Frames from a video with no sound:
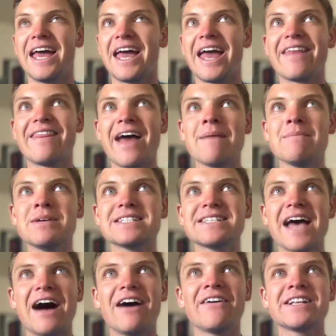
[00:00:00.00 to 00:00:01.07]
And that
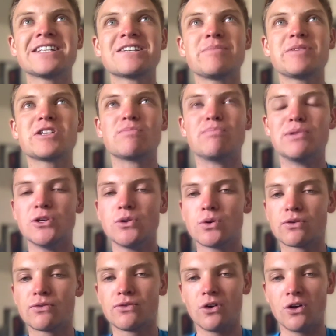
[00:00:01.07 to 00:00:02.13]
mentality to me is
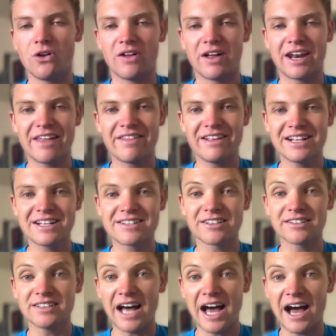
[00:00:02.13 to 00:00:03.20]
beautiful, and I think it's
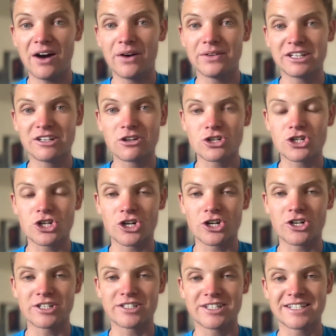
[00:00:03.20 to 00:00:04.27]
allowed Nino
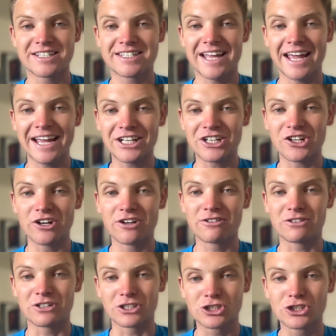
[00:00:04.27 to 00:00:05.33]
Schurter to stay good
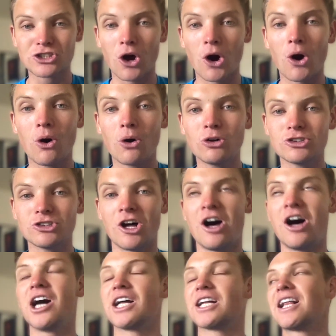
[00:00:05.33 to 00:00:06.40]
for so
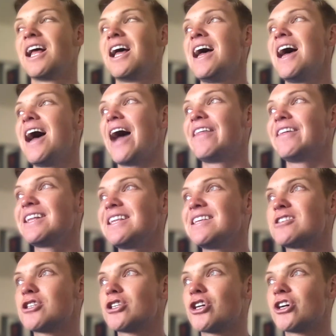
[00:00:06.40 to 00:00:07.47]
long. I think
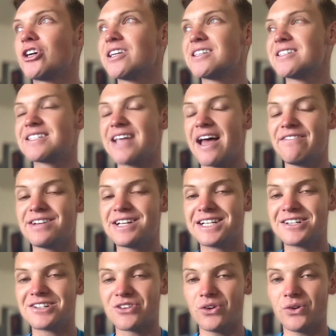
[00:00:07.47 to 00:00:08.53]
he's 37
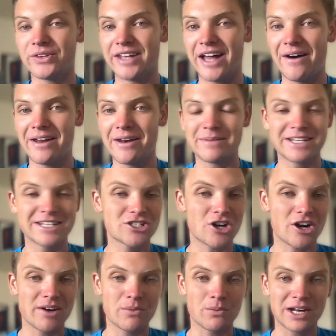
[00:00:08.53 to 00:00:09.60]
years old now, and I mean, he
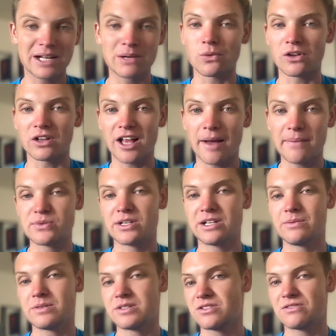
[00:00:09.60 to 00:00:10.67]
started winning World Cups when he
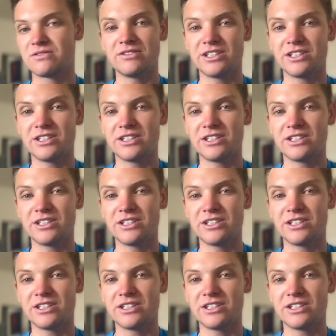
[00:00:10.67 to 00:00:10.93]
was